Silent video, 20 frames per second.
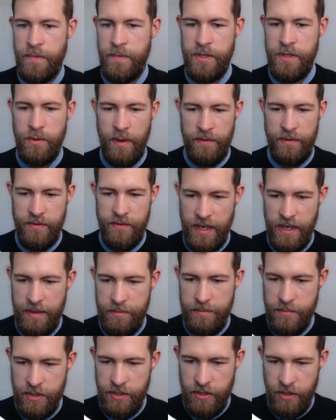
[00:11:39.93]
so we have the
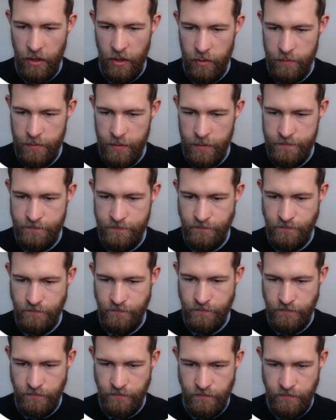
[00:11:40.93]
same scope
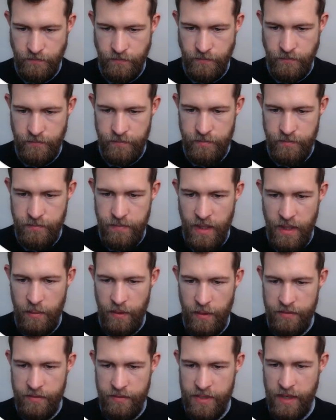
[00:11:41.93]
and
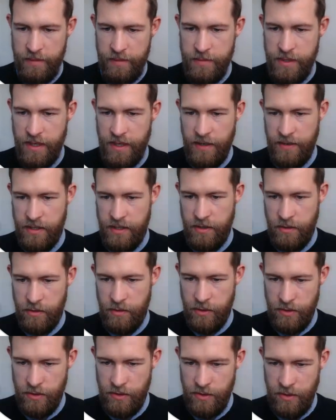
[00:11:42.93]
we have the same set of
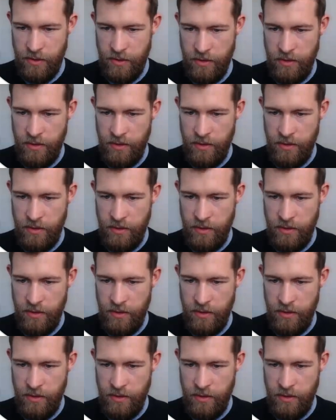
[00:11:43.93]
exclusions.